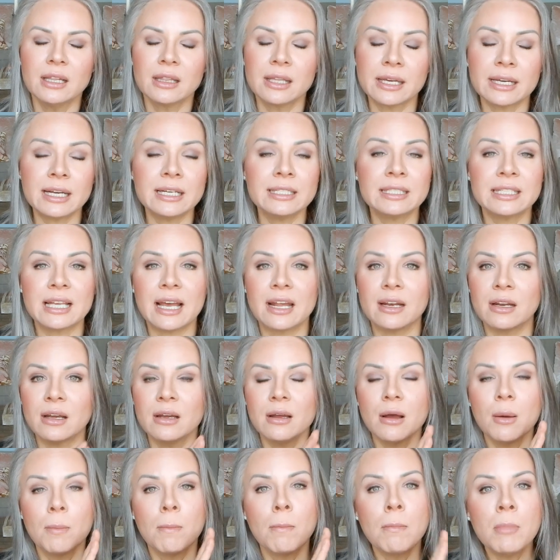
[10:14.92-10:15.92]
like I said,
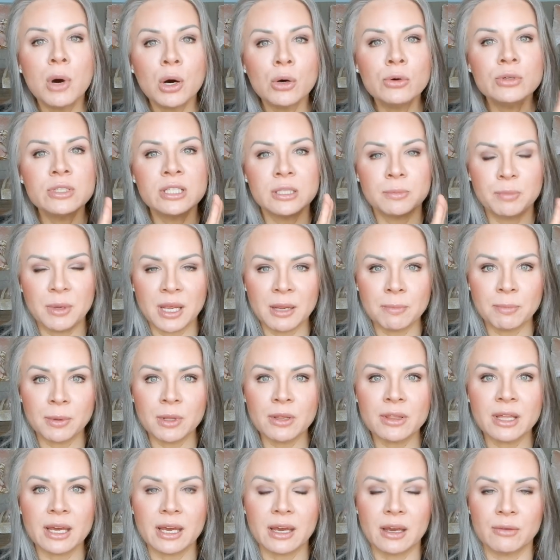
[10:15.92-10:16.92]
most
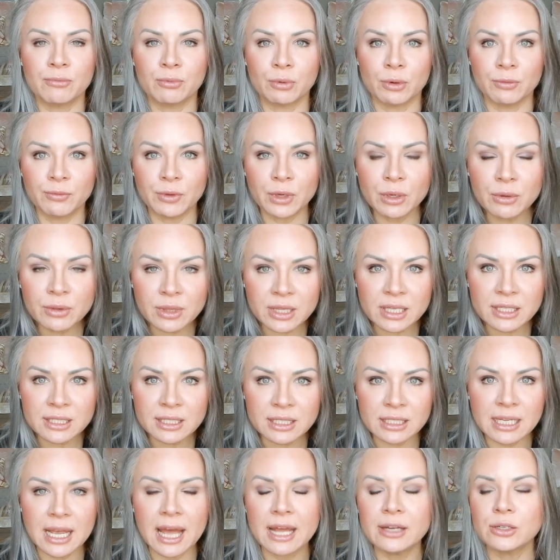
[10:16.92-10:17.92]
people that have reviewed
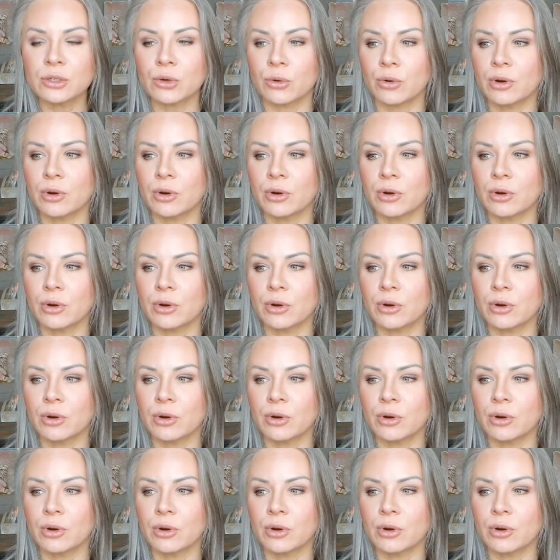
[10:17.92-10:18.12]
this scent